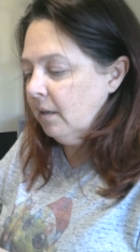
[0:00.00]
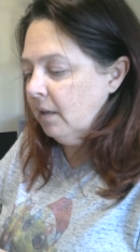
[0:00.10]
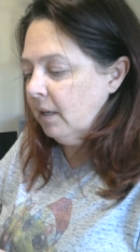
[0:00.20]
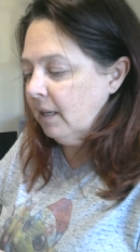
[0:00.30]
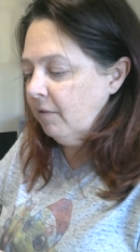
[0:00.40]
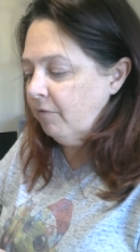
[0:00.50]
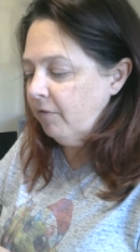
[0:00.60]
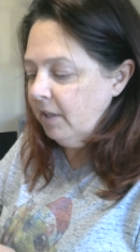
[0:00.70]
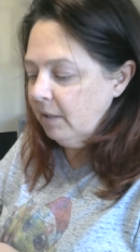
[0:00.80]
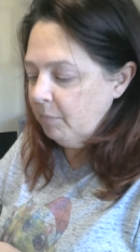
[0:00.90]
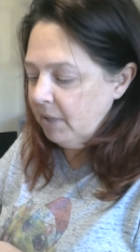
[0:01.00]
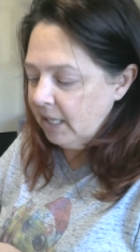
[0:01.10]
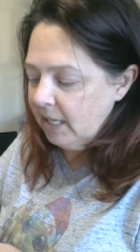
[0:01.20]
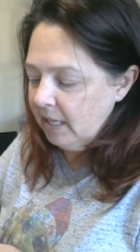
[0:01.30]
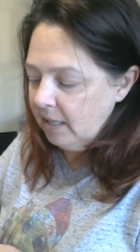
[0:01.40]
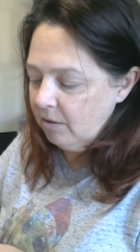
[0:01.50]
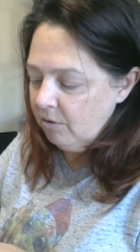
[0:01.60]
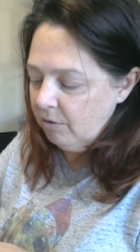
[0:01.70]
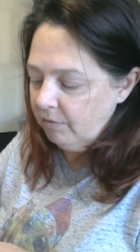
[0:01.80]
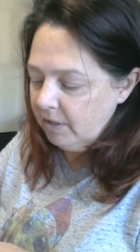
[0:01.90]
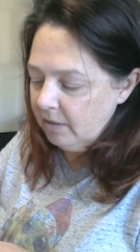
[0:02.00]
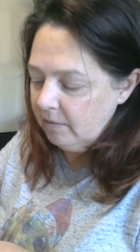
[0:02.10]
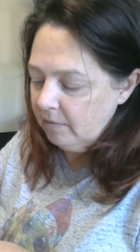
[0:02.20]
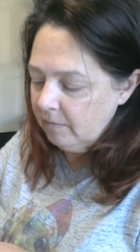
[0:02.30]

I can feel it, but I can't get a hold of it.